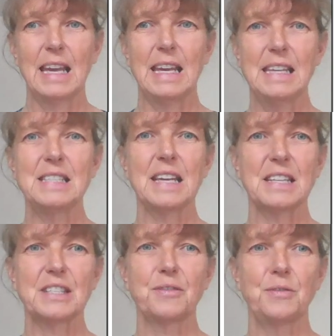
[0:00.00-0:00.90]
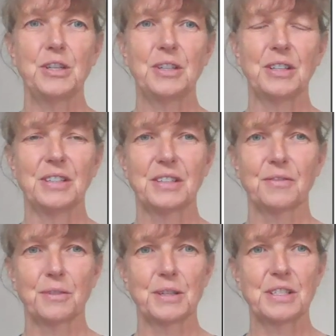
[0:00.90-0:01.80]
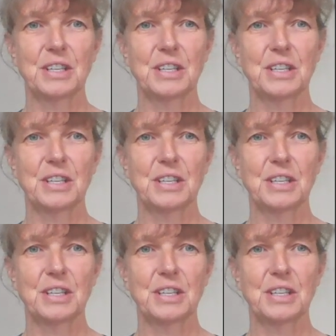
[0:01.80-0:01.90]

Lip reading: is that sufficient for us